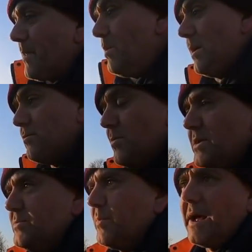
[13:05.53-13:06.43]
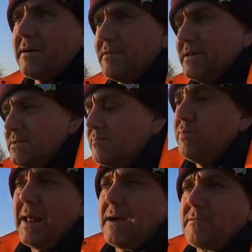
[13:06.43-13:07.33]
well, rubbish,
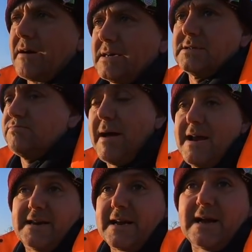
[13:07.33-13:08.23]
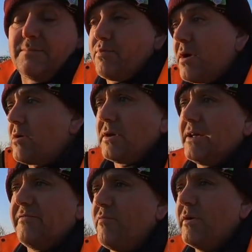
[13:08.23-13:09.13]
blackgrass, any kind of
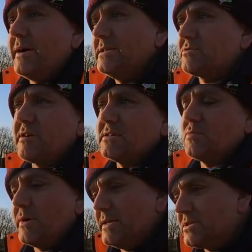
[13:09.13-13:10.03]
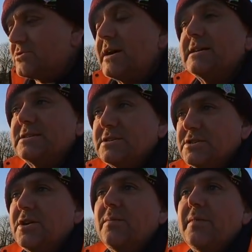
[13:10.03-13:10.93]
broadleaf weeds, grass weeds, trying to
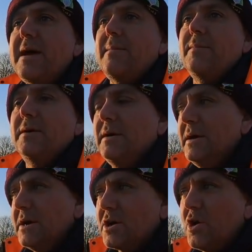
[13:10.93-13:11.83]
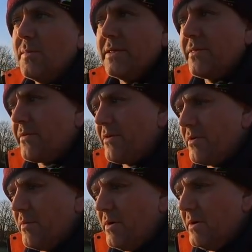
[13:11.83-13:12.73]
stop them coming
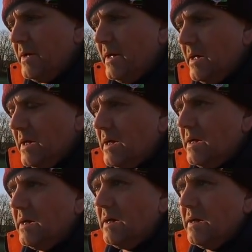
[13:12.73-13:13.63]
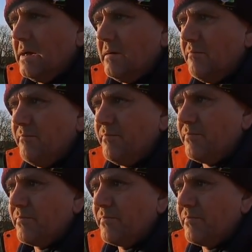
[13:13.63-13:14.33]
through. And